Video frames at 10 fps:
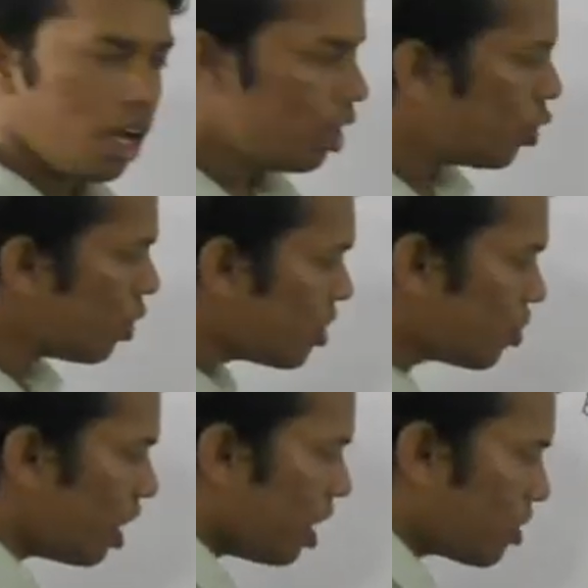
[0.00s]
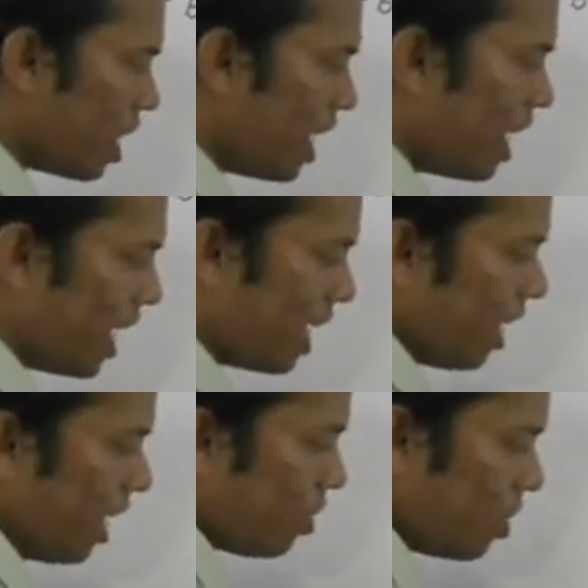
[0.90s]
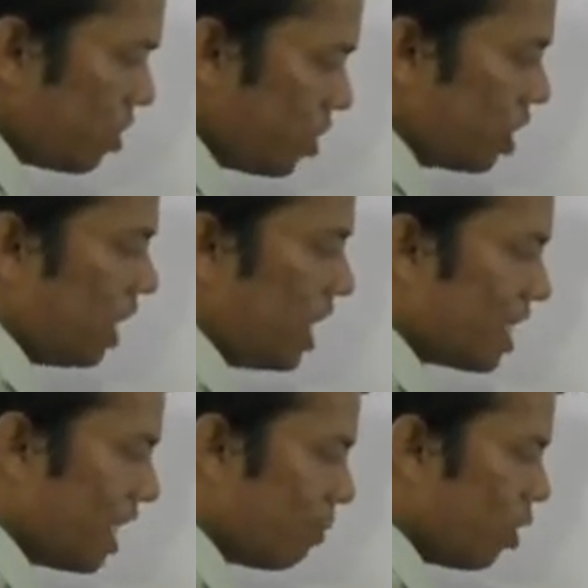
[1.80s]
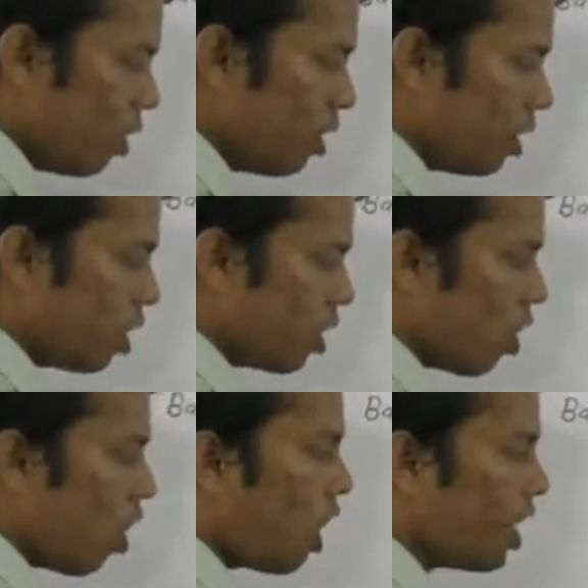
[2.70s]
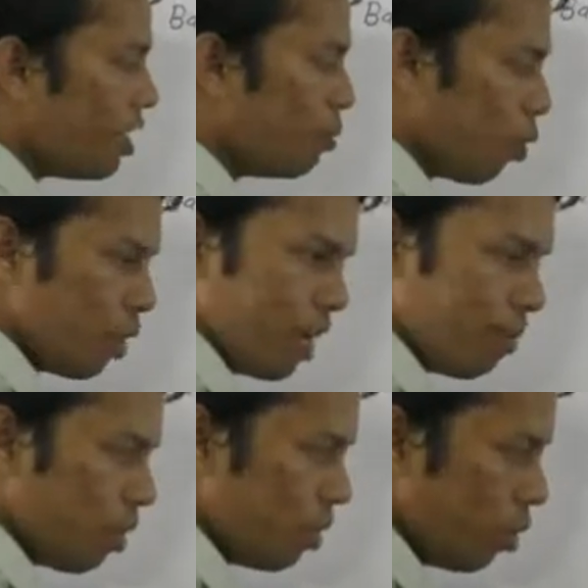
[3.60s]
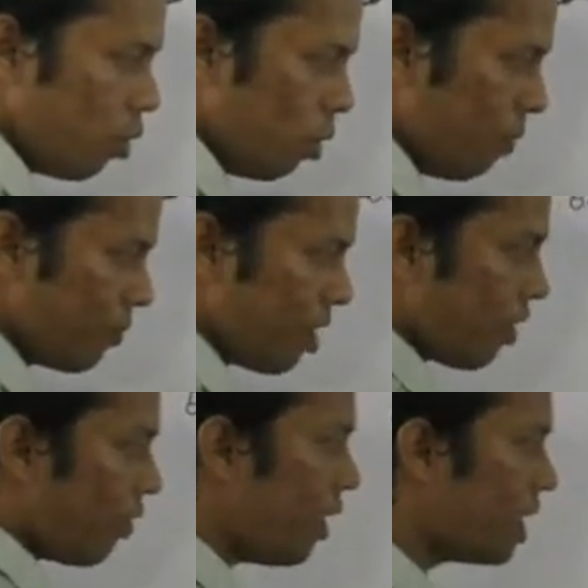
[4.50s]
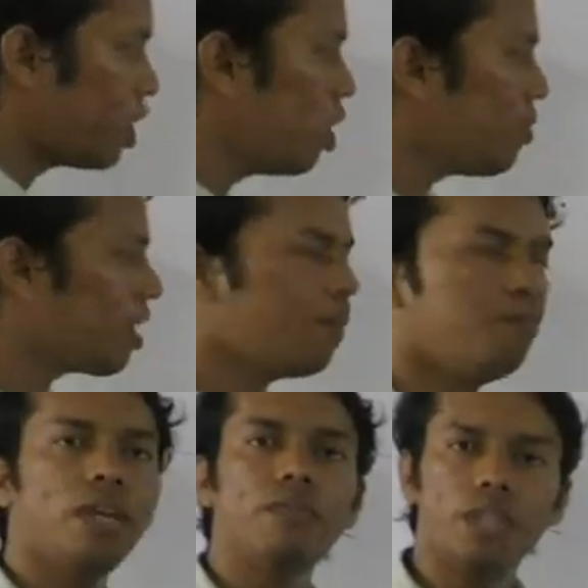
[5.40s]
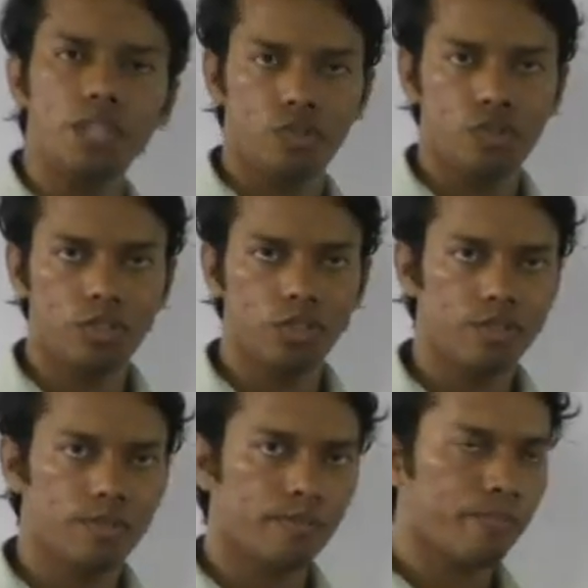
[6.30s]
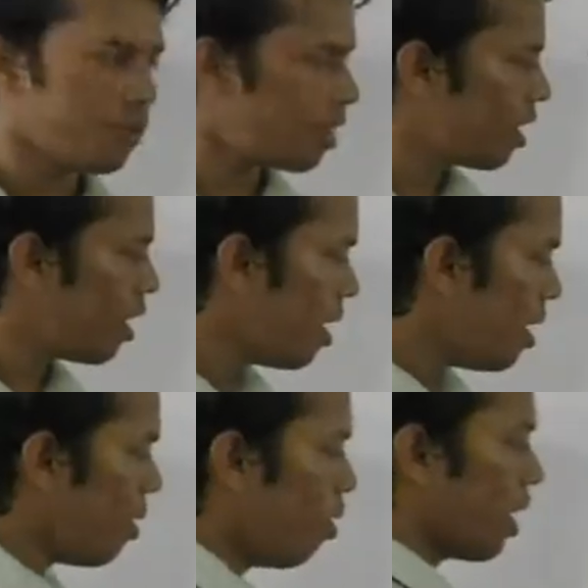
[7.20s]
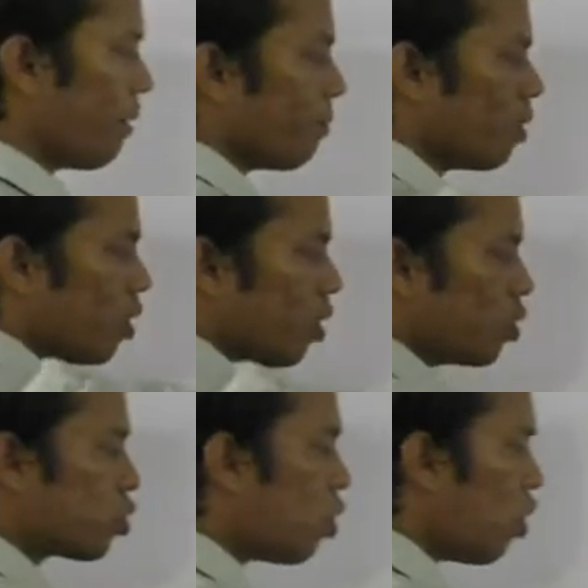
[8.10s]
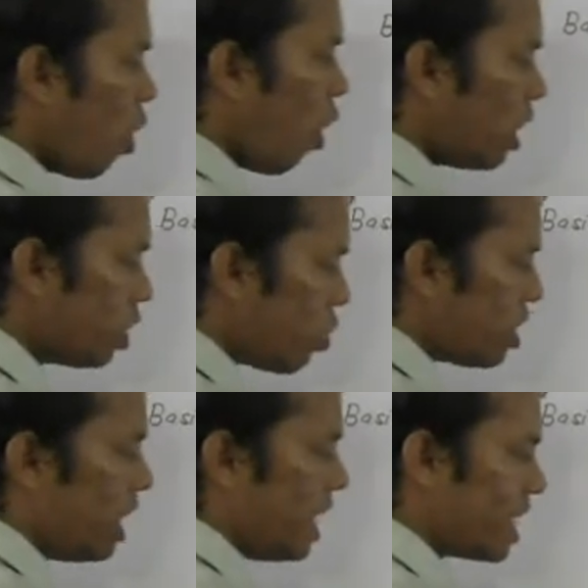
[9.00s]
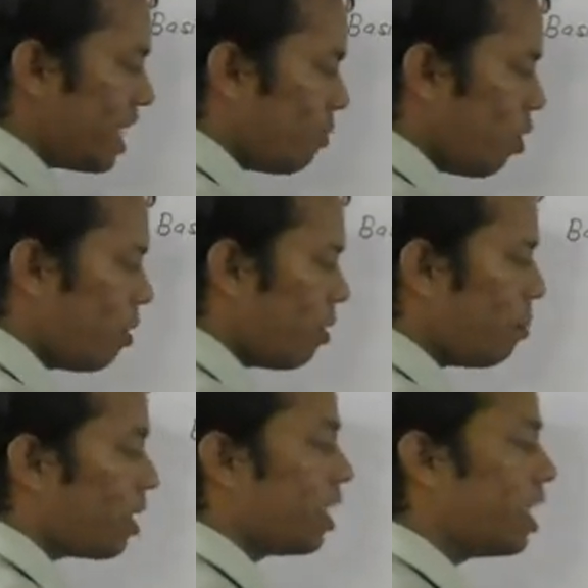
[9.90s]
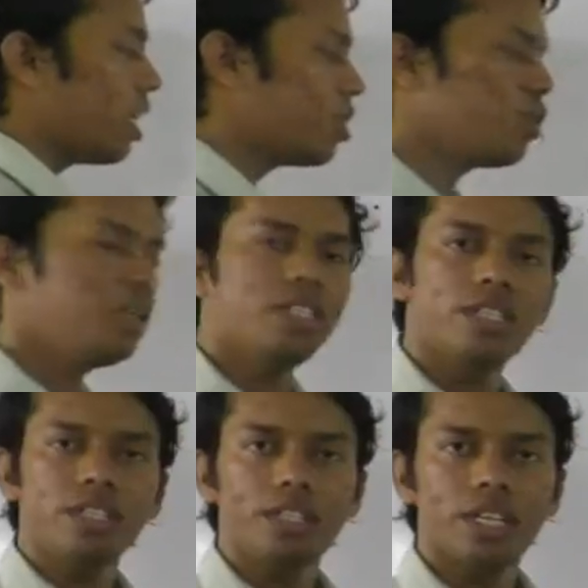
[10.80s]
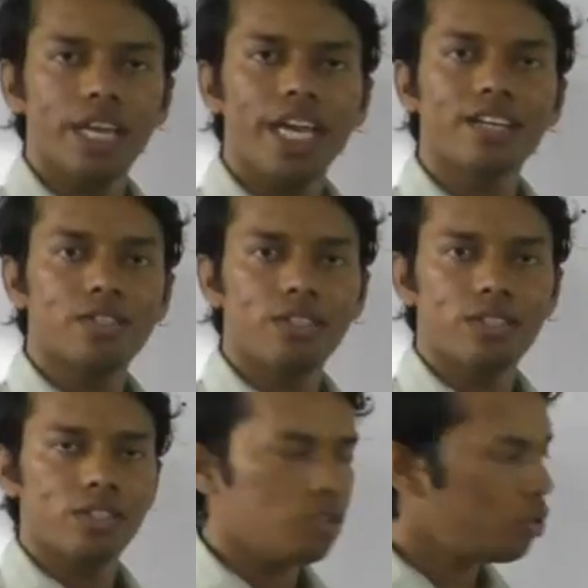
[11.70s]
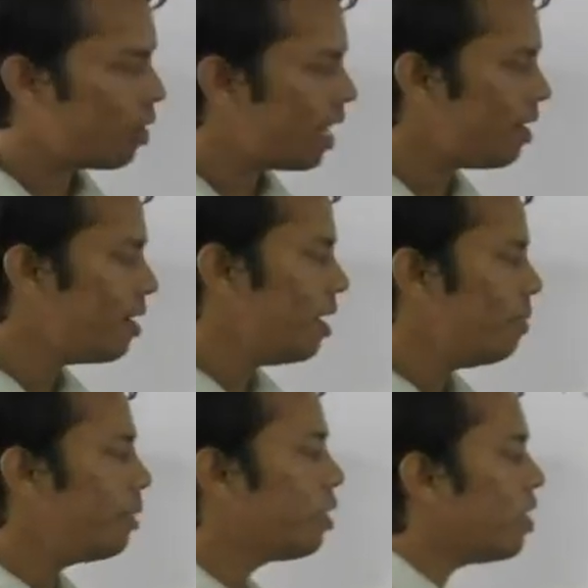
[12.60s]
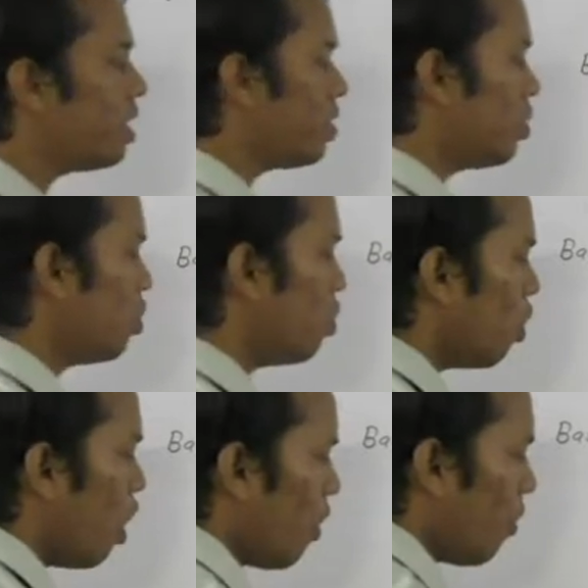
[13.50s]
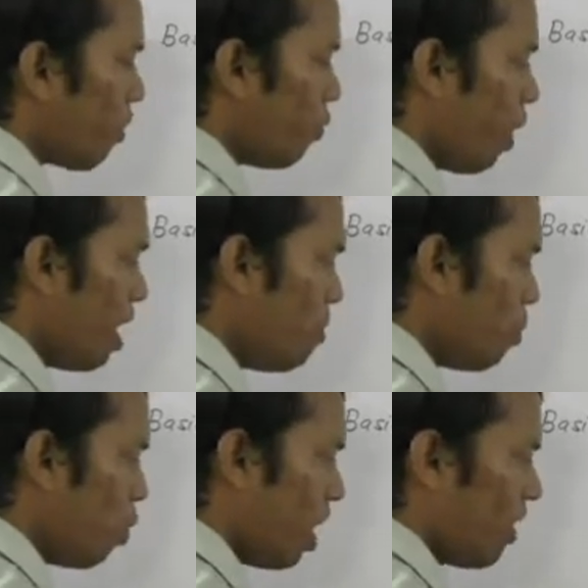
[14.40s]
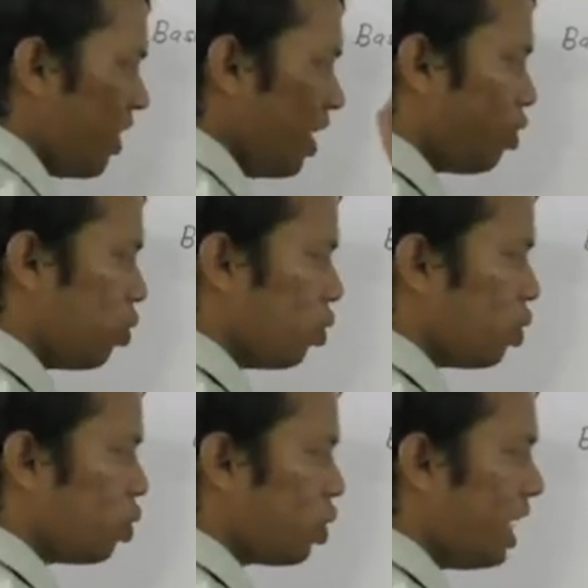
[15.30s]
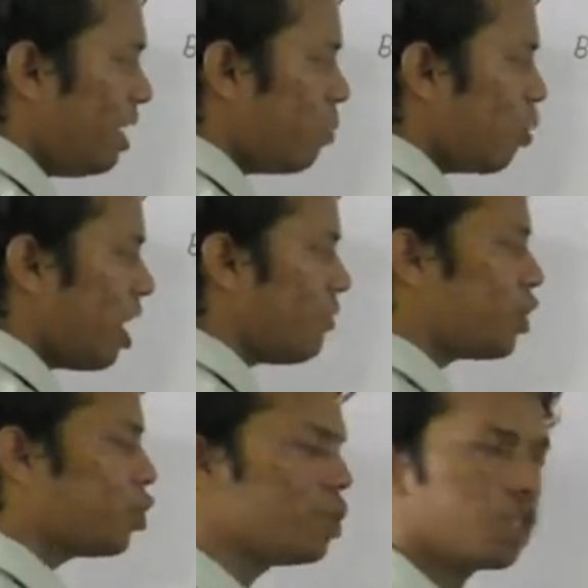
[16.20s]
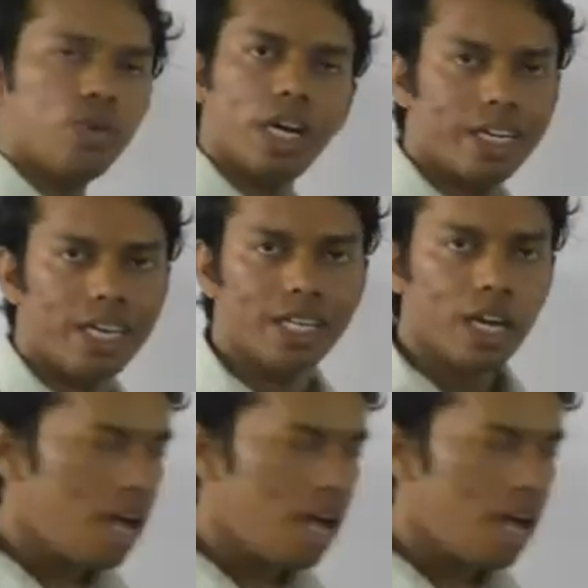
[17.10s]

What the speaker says: Do not say that since it is less in amount or it is more in amount. No. First you have to compare with this. Okay. So although it is less in amount, but then also it is in excess. You know why? Because you know, for 1 mole of N2, 3 mole of H2 is required, correct?